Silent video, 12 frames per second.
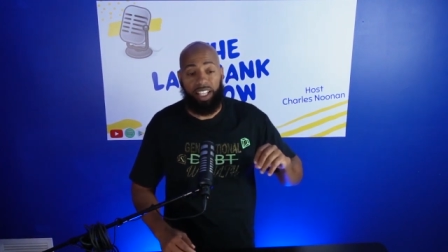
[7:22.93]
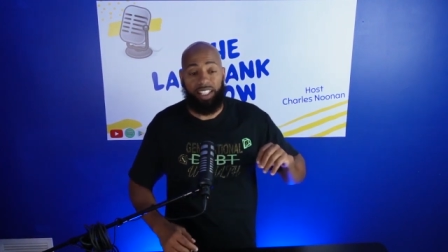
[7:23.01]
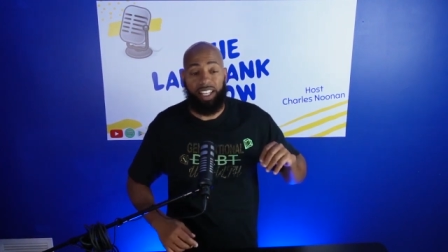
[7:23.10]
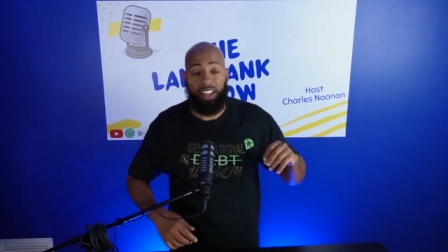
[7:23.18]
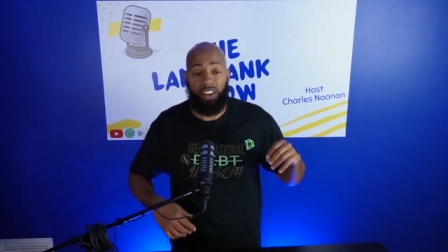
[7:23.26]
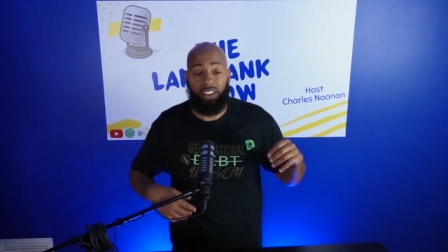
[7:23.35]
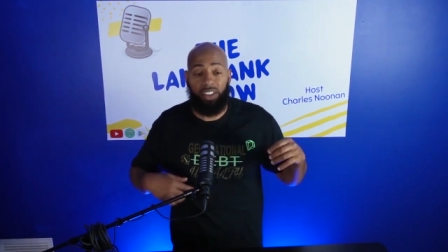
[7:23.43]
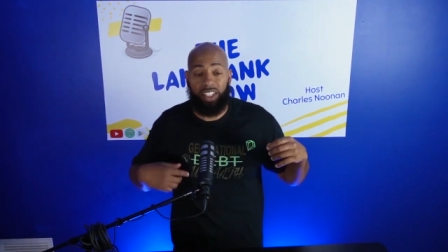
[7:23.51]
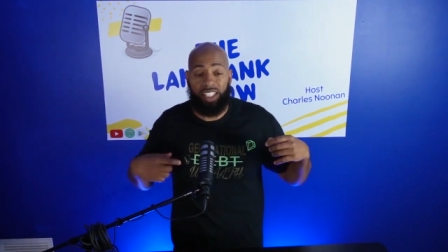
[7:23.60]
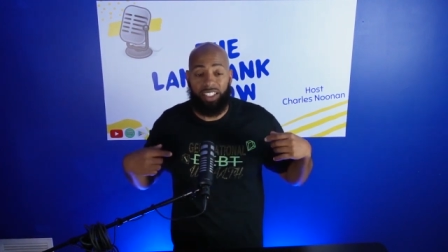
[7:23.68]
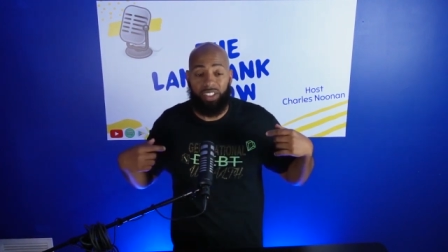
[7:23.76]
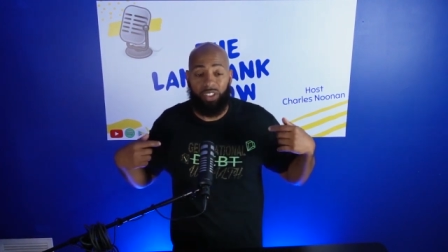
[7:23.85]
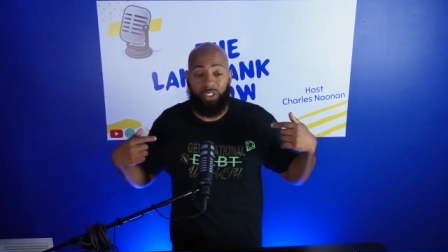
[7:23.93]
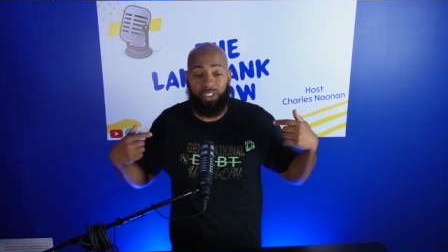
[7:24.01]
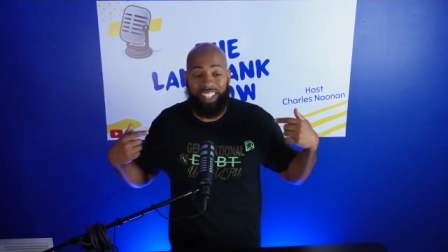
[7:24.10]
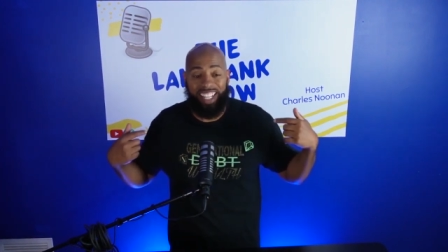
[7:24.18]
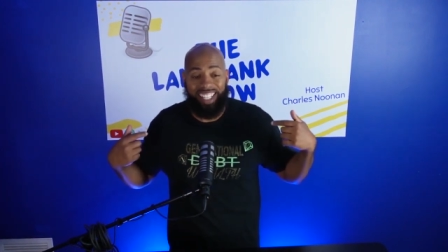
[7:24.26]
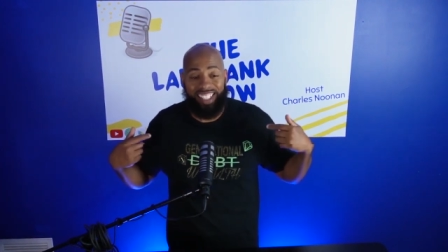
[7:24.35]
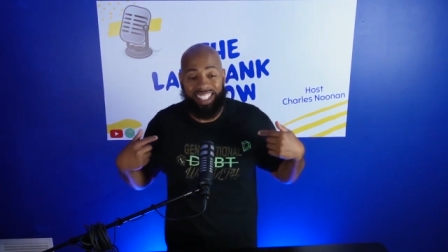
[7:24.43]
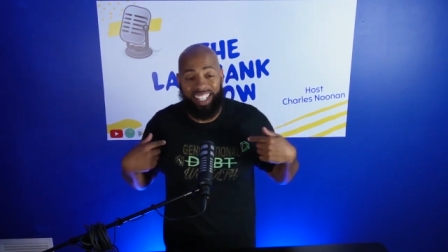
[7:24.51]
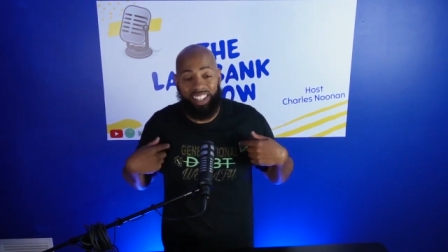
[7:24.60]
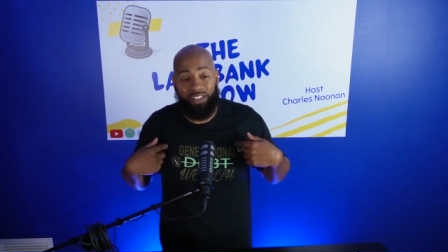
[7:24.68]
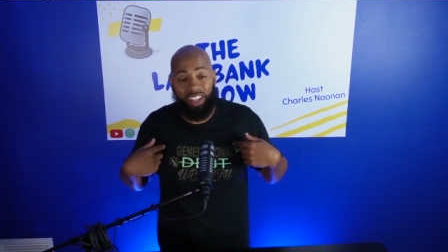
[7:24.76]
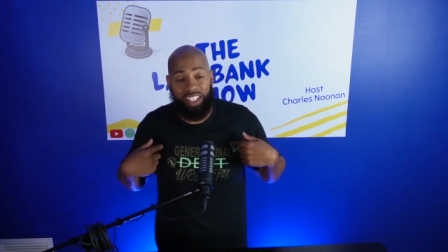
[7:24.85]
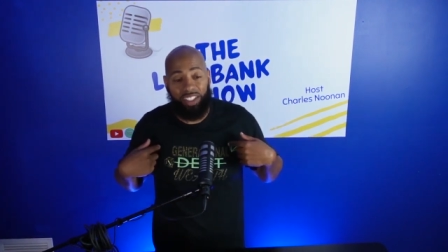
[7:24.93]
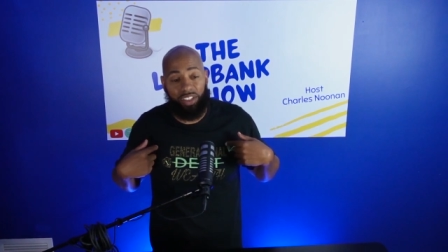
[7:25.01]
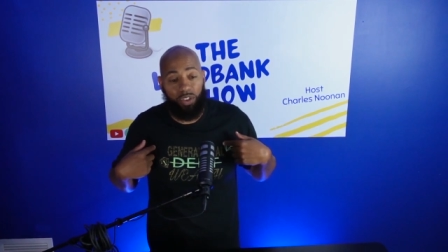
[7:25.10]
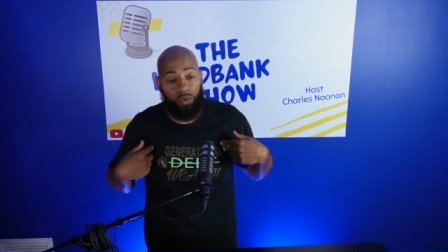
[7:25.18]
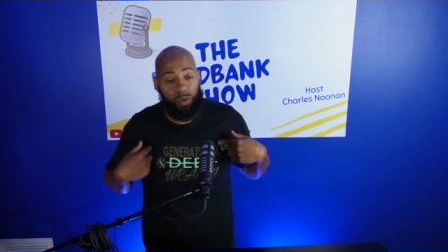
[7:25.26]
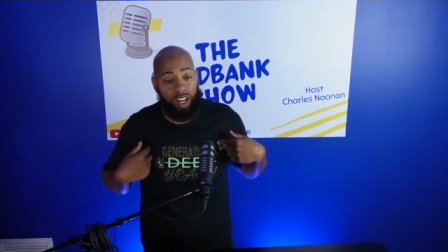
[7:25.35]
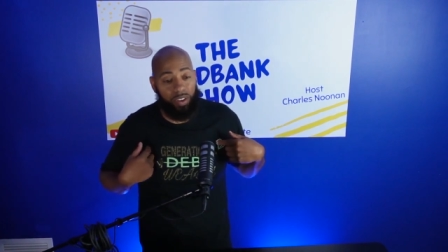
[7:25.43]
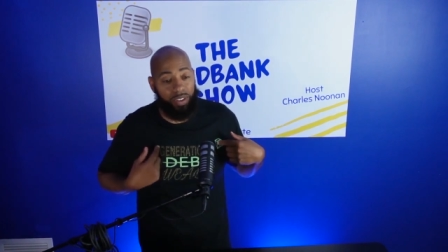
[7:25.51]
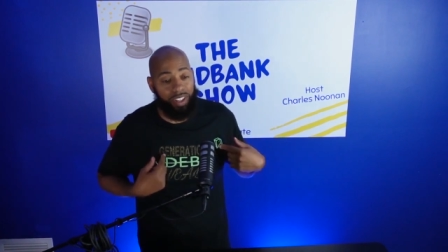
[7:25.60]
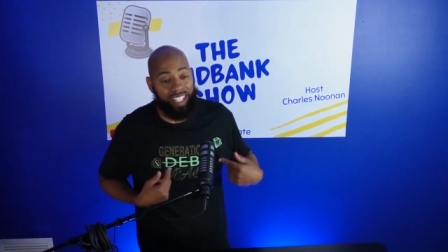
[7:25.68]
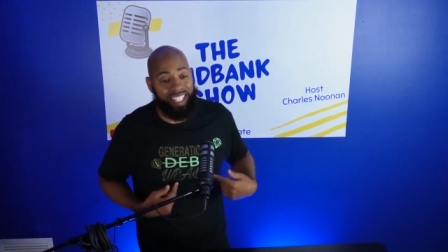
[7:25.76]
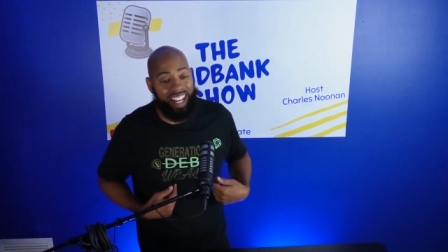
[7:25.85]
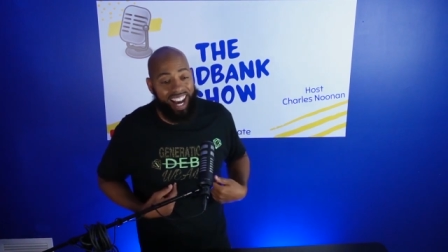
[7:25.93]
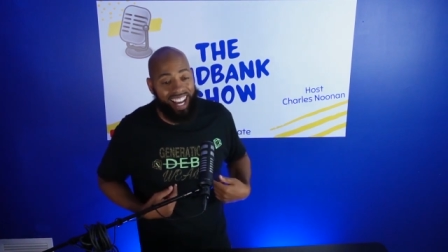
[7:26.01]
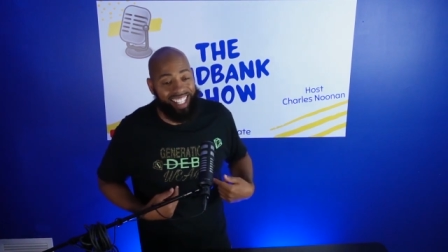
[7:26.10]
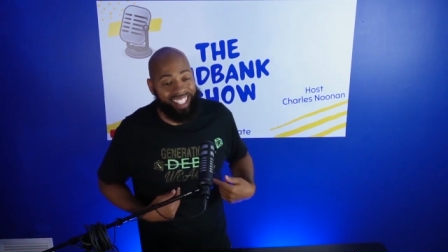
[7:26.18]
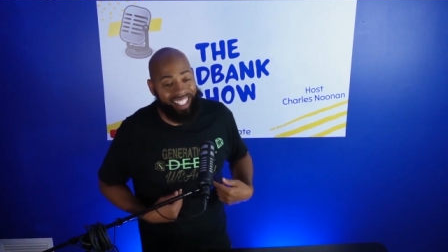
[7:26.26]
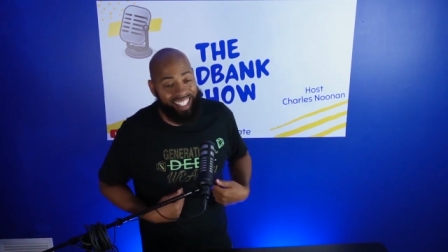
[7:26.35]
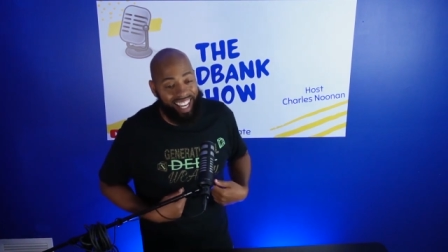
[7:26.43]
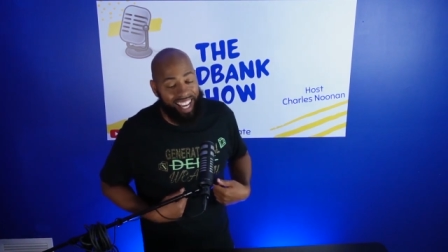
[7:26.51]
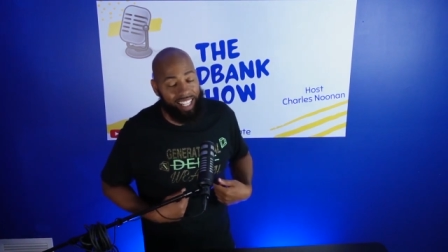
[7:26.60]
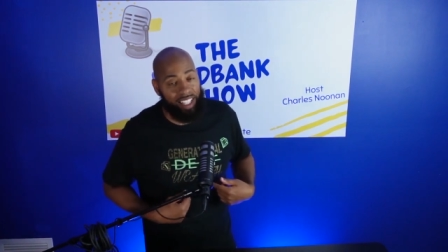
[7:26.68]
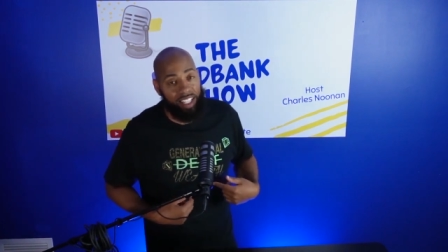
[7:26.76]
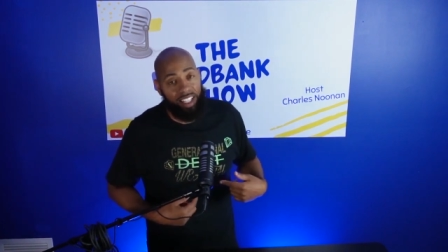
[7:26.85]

They are looking to create generational wealth, not debt,